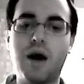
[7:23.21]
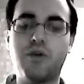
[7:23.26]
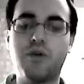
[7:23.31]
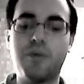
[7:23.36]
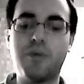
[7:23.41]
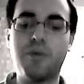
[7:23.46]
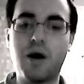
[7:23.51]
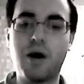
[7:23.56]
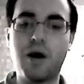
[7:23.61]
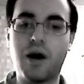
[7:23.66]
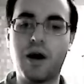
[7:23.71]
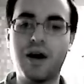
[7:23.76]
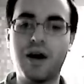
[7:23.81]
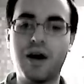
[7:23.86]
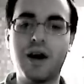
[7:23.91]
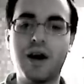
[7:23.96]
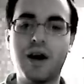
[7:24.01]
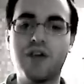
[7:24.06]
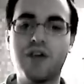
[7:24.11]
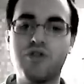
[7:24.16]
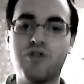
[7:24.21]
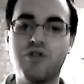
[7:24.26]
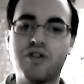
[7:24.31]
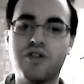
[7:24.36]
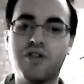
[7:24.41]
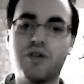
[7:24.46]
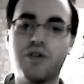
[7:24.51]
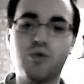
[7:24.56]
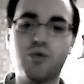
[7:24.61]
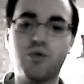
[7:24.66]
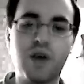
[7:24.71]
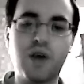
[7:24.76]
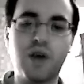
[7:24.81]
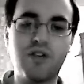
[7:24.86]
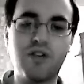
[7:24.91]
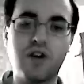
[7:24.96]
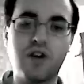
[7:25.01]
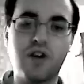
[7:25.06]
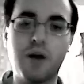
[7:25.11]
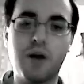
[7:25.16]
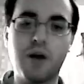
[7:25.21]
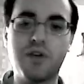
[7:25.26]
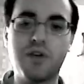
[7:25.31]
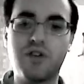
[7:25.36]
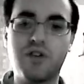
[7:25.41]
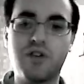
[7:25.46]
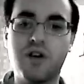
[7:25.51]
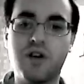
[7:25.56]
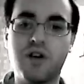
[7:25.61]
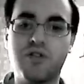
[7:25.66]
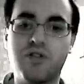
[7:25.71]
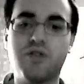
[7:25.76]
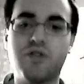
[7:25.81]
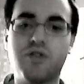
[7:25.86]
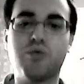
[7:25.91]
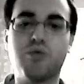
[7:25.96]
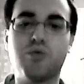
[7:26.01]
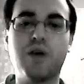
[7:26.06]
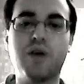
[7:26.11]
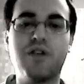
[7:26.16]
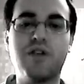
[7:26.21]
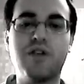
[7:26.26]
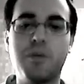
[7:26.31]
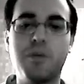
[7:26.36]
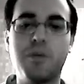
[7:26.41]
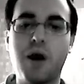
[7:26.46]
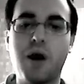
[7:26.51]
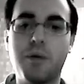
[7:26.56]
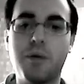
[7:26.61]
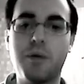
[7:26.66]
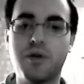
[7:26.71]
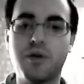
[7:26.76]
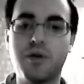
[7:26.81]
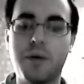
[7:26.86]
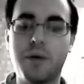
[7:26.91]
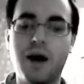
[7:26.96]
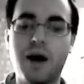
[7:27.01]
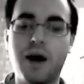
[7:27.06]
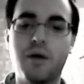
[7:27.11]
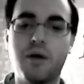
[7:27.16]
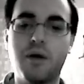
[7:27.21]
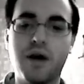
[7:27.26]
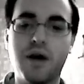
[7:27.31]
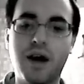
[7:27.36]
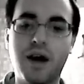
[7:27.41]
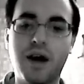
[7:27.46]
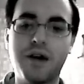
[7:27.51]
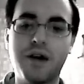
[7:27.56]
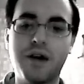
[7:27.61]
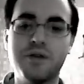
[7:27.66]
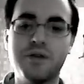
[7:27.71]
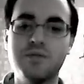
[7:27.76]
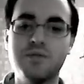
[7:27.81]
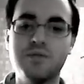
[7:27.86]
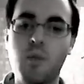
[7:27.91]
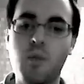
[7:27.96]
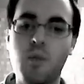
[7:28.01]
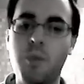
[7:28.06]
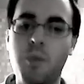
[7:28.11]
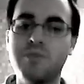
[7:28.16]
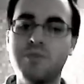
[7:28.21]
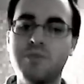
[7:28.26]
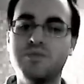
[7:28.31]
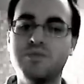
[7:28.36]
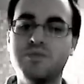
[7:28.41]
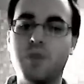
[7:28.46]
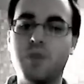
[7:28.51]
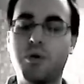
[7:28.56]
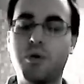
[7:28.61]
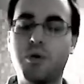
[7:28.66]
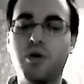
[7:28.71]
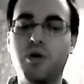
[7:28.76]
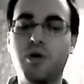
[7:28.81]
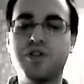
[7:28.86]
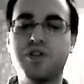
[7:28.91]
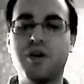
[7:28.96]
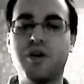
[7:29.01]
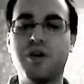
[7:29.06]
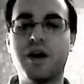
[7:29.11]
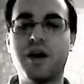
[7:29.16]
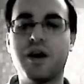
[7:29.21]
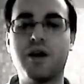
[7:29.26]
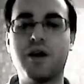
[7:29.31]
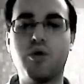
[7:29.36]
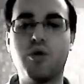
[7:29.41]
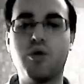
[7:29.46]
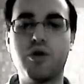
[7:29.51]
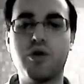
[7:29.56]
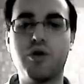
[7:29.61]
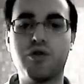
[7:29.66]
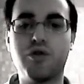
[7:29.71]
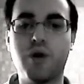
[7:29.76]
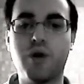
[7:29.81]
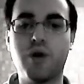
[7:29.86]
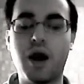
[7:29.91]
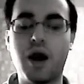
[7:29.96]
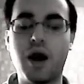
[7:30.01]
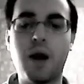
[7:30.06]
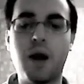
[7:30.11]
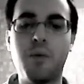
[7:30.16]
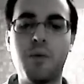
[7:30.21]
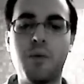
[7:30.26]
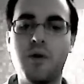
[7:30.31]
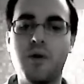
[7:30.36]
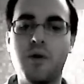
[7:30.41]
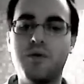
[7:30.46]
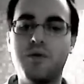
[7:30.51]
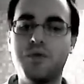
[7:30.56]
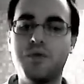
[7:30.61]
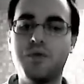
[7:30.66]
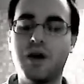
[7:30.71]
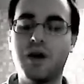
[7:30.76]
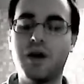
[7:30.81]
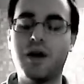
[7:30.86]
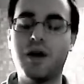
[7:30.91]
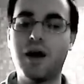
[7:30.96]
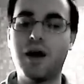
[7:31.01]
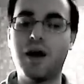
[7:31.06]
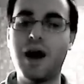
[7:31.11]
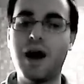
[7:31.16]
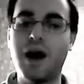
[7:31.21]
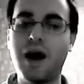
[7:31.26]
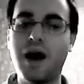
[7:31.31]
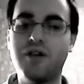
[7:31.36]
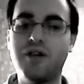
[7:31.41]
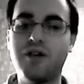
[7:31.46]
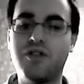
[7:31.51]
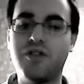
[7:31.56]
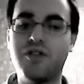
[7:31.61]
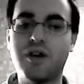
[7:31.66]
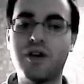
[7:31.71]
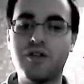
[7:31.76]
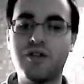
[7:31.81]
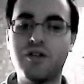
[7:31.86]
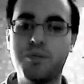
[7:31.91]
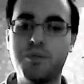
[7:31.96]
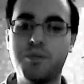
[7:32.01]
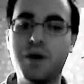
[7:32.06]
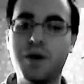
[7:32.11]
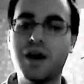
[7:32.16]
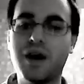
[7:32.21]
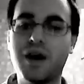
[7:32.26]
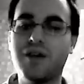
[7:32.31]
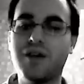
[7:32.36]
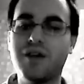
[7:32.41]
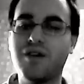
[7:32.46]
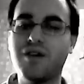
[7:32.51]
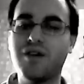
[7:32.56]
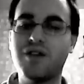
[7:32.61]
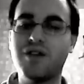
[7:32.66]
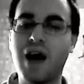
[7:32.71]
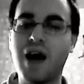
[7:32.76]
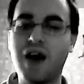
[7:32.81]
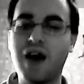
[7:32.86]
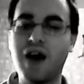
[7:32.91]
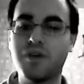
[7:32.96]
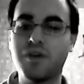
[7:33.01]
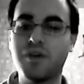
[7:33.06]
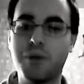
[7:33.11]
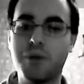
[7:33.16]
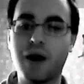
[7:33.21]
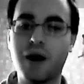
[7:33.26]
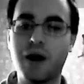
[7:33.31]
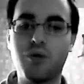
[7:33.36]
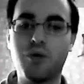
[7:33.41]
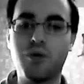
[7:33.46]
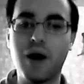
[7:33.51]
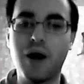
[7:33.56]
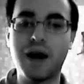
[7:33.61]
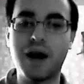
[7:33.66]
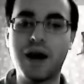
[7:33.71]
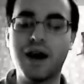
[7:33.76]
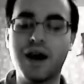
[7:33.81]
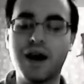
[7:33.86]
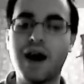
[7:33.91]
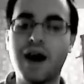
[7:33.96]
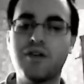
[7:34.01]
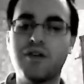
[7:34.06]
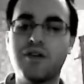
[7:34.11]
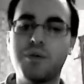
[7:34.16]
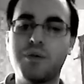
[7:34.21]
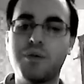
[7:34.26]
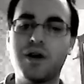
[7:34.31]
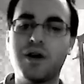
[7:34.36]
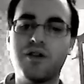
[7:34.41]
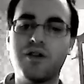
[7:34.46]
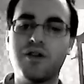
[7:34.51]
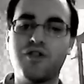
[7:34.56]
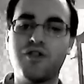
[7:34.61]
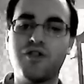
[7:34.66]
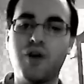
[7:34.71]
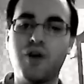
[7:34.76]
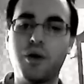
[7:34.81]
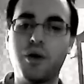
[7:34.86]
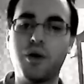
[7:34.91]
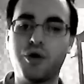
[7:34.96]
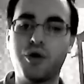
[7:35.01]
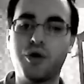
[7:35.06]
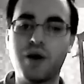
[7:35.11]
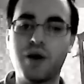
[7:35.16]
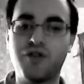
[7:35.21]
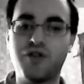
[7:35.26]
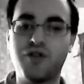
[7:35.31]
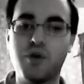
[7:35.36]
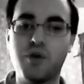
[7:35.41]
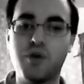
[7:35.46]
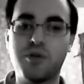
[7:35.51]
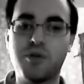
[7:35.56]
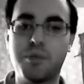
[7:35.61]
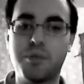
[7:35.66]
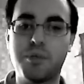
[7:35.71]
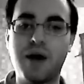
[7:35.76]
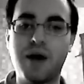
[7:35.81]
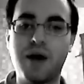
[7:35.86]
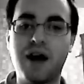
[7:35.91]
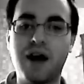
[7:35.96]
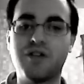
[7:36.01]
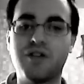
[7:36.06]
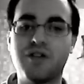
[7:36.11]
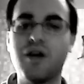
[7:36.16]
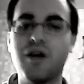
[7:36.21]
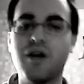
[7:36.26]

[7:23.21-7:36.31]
about, again, interested in raising communist consciousness, raising popular power. And the proletariat headquarters has this, but it doesn't have it by right. It has it because it's following correct forms of practice.